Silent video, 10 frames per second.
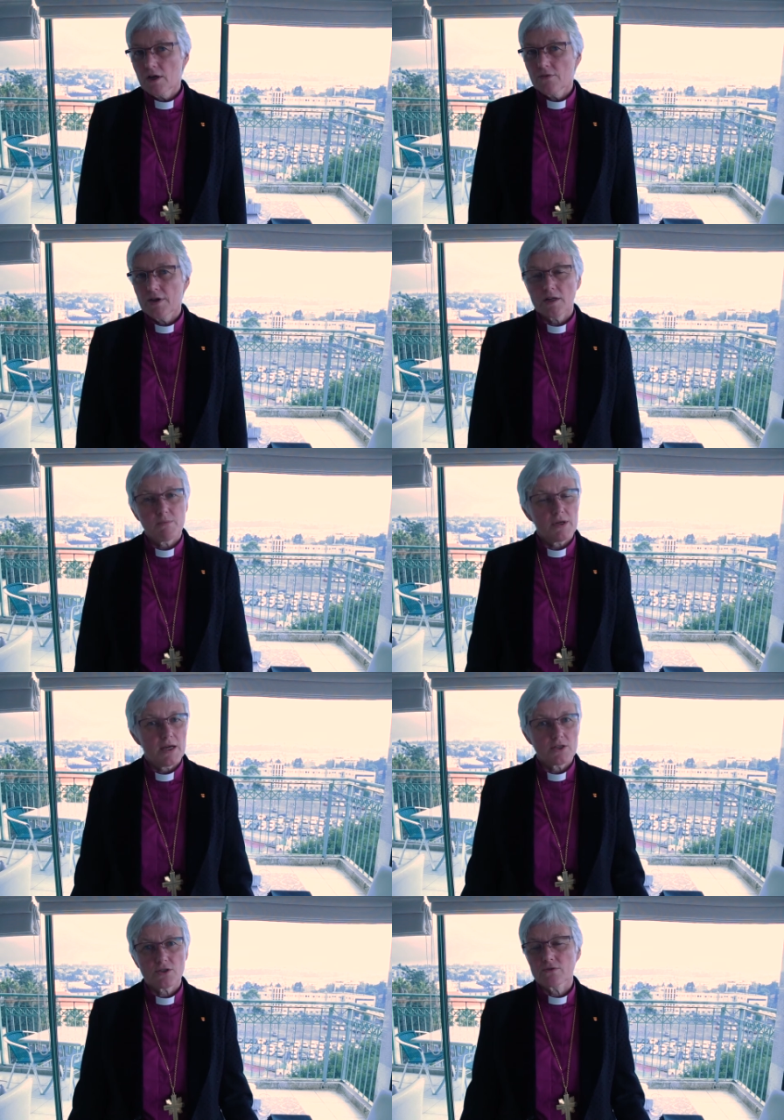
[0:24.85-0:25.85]
That
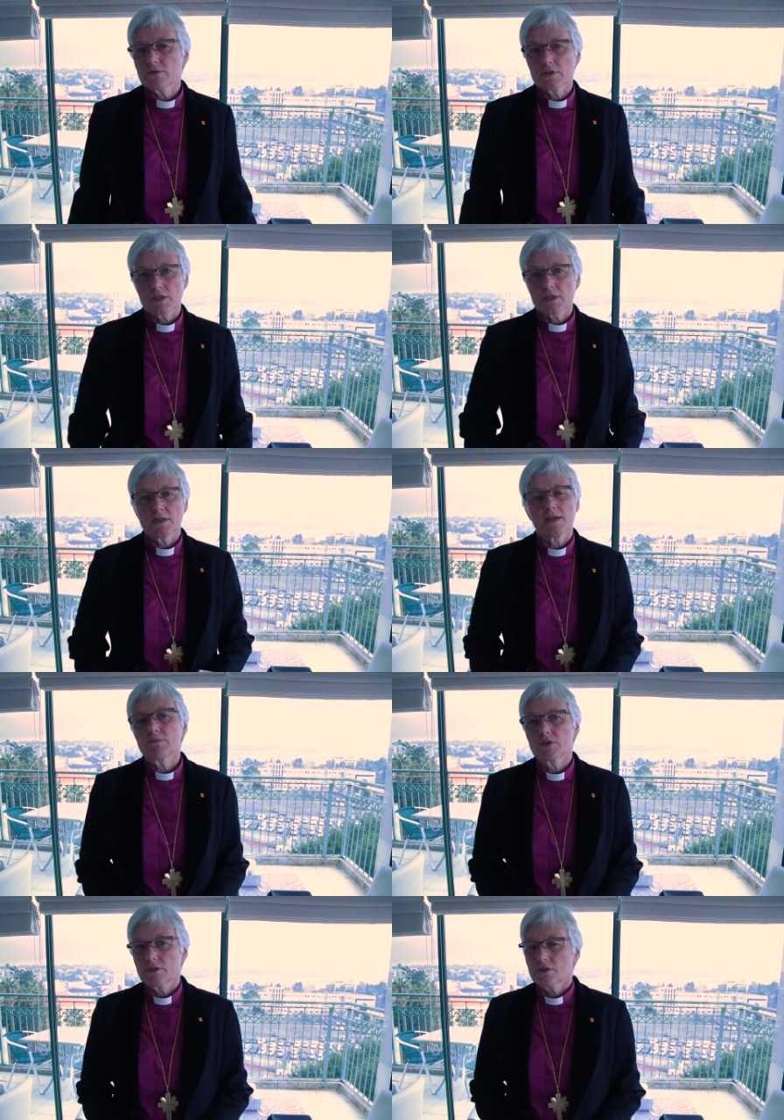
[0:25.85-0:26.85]
applies to the
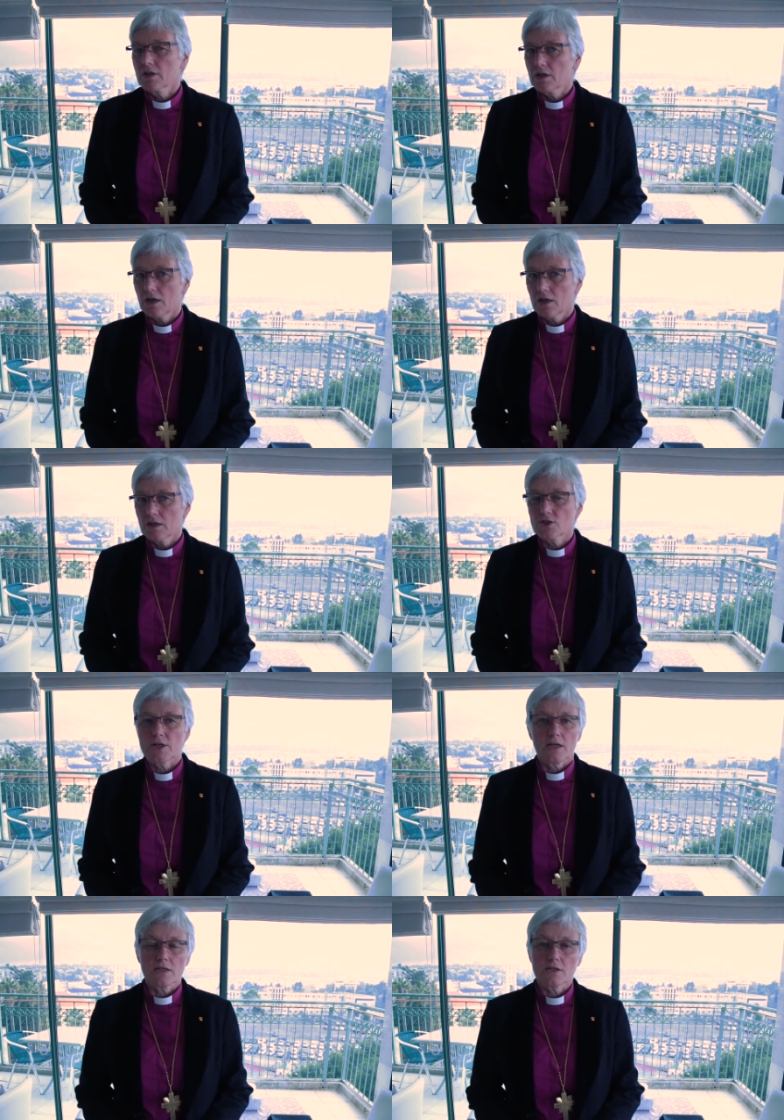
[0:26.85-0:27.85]
climate
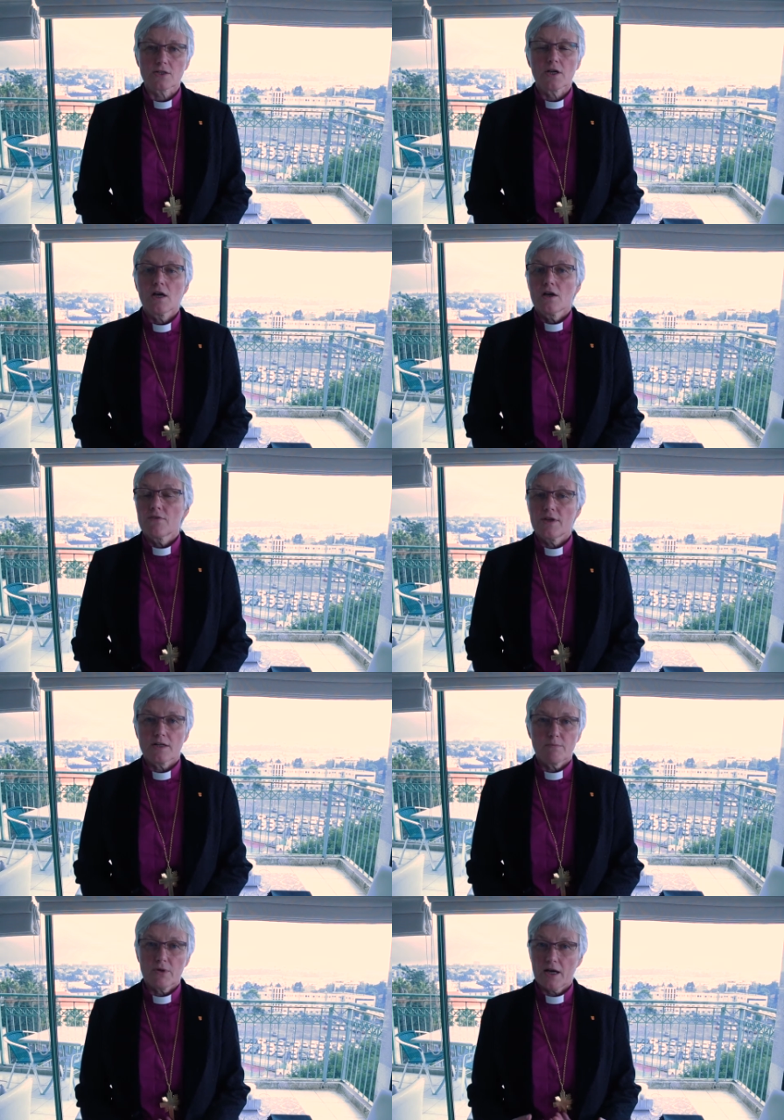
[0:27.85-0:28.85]
challenge, that
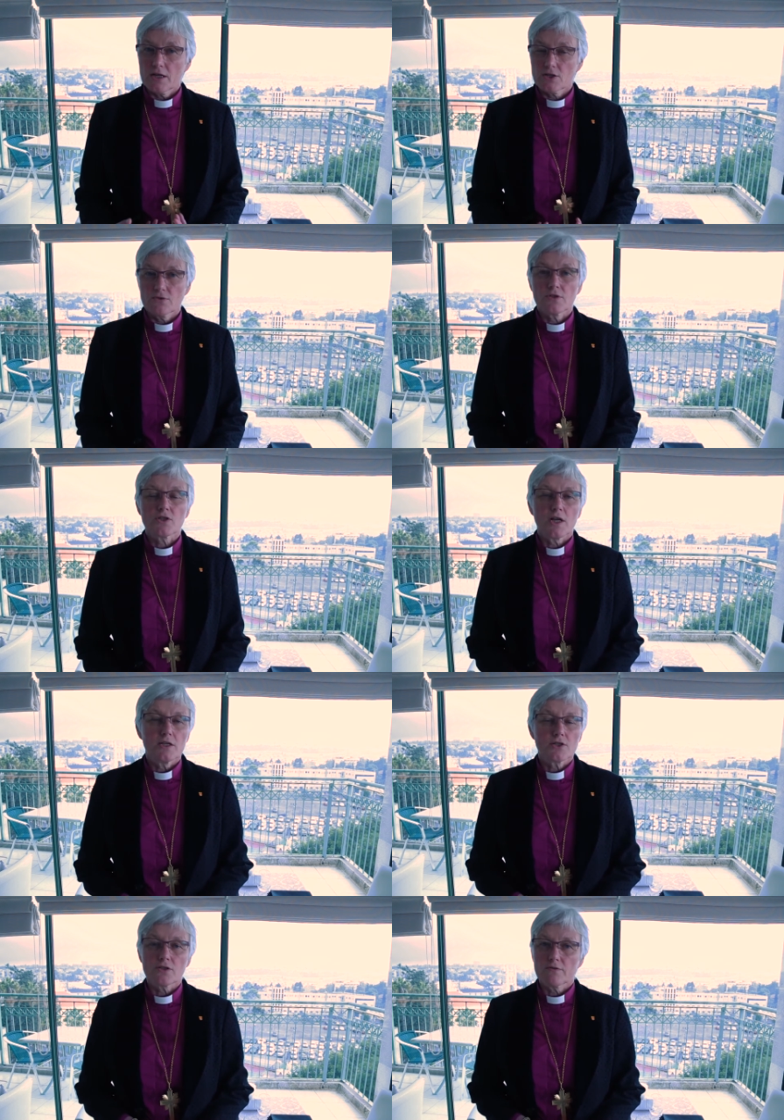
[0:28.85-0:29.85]
applies to the
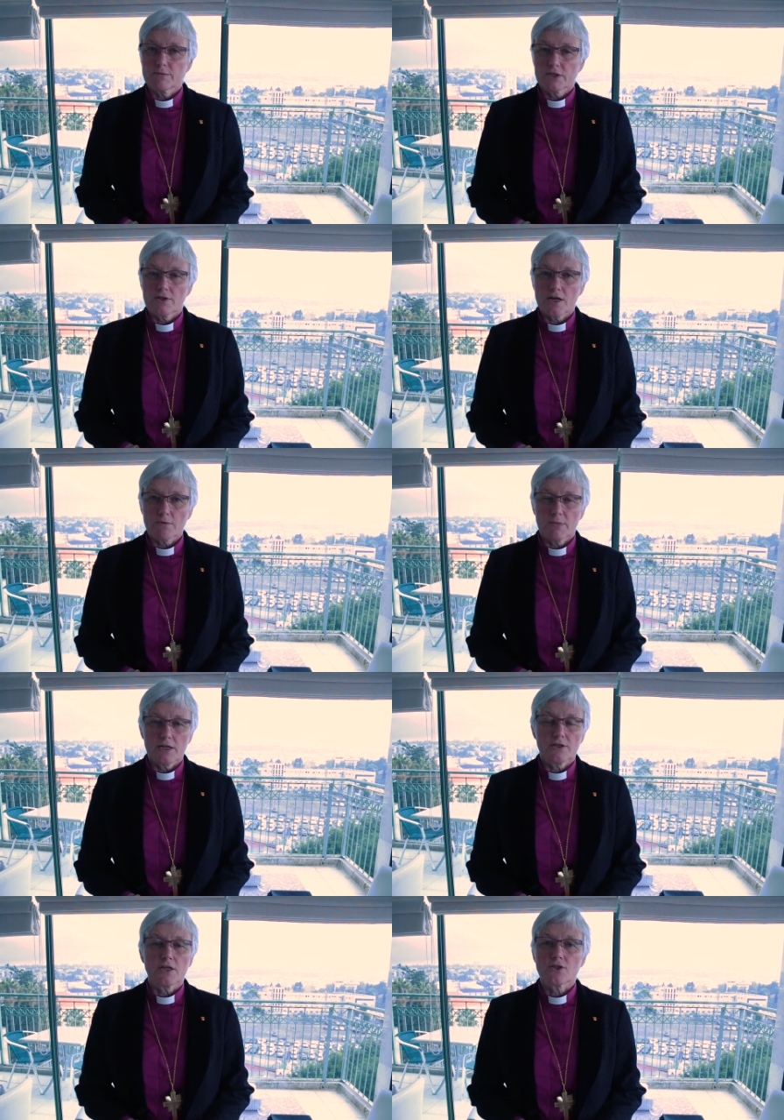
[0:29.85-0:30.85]
challenges of
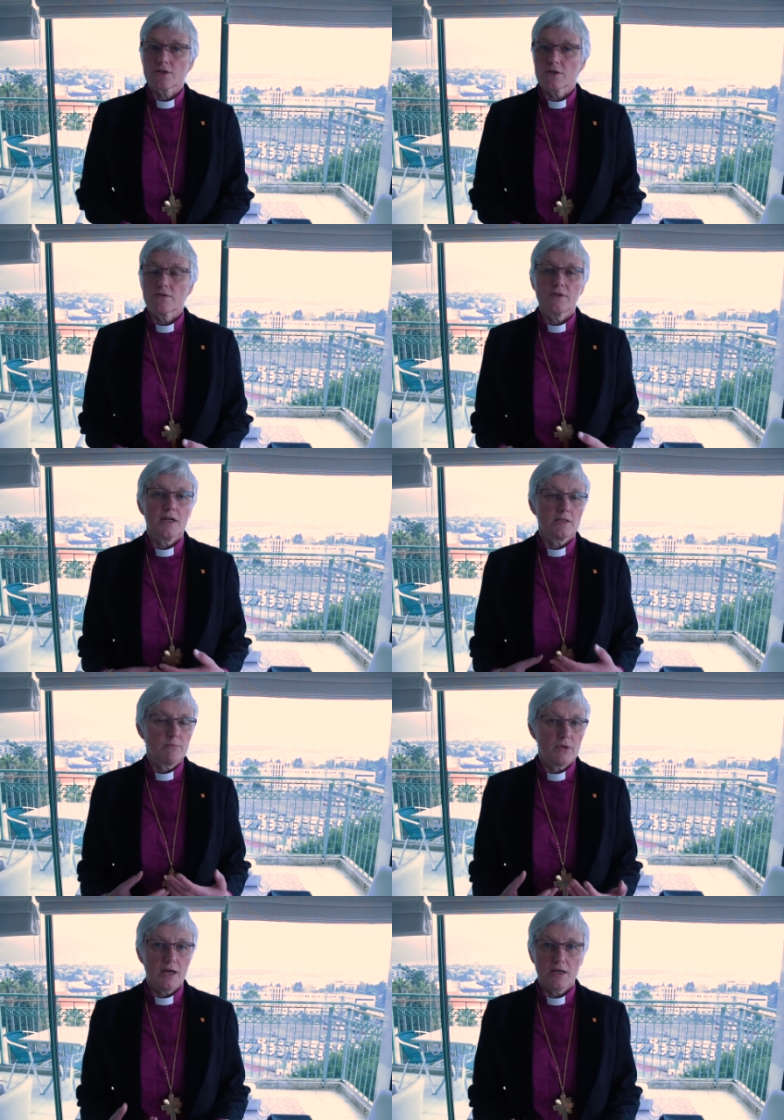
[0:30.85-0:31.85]
migration, that
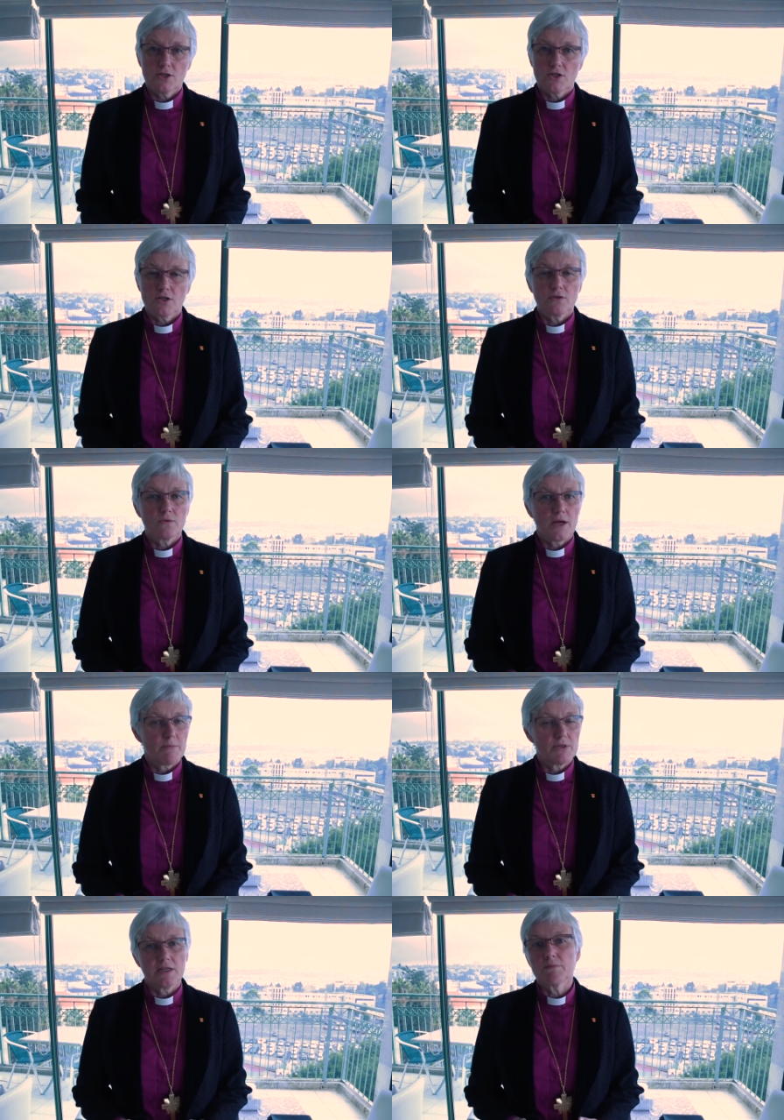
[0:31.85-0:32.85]
applies to
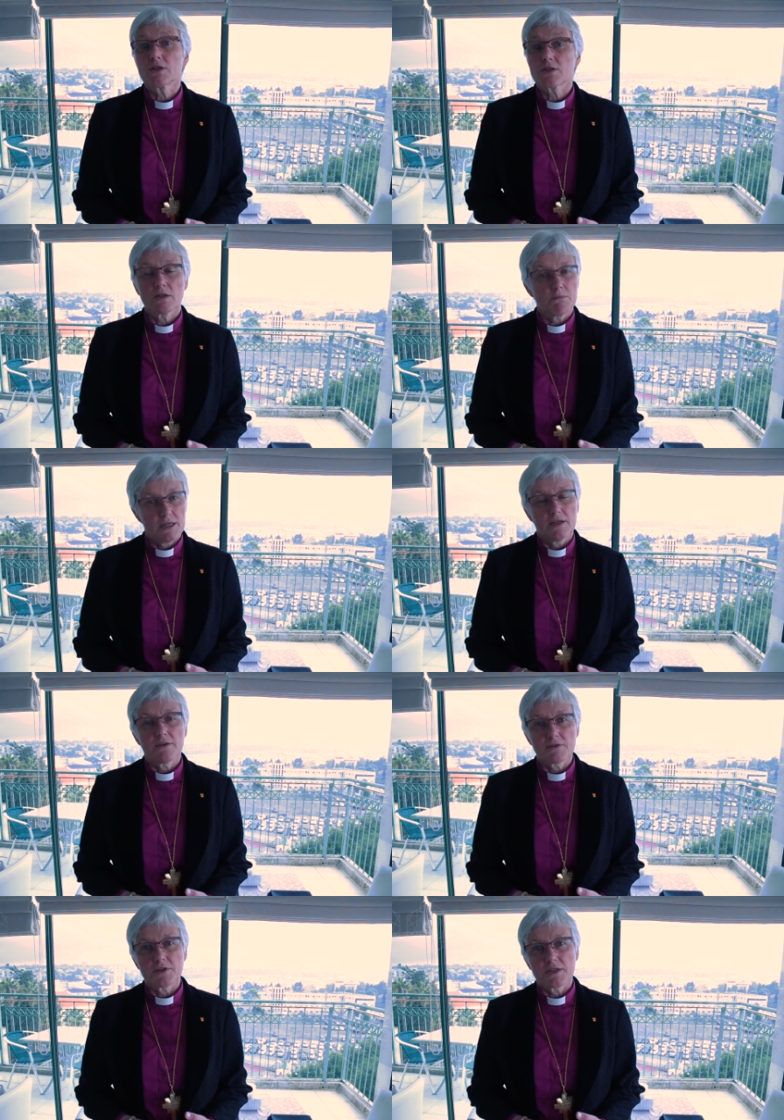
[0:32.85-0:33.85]
epidemics and many
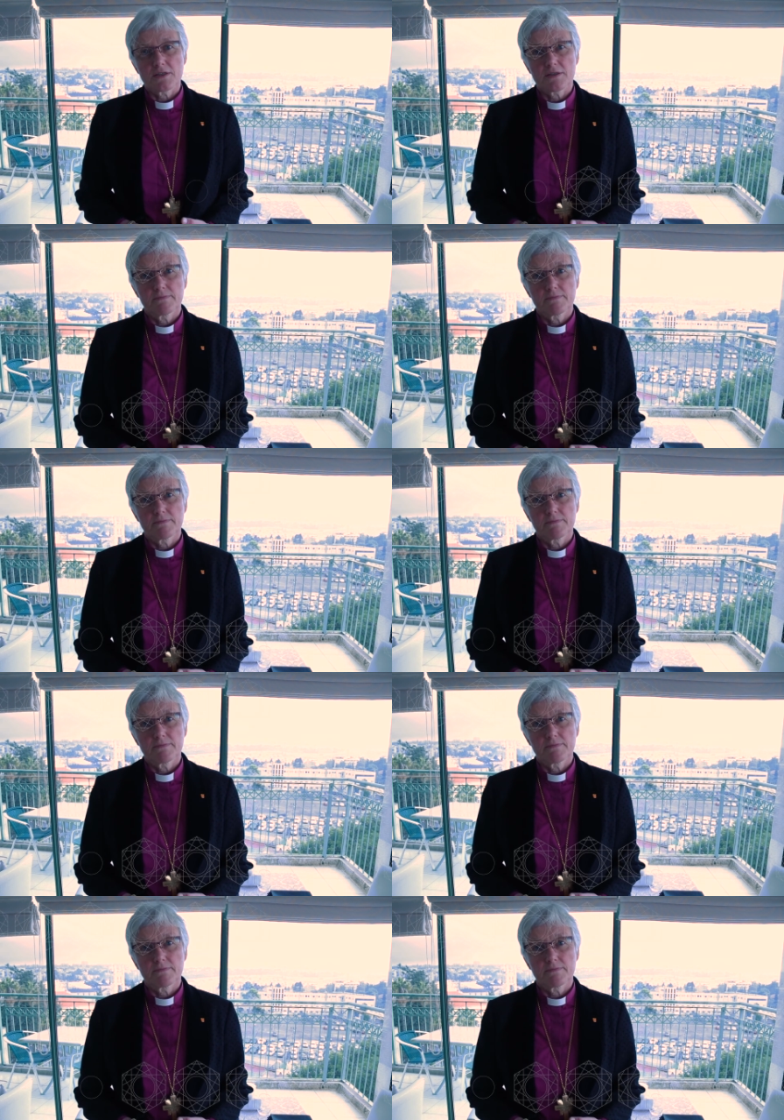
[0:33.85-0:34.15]
other things.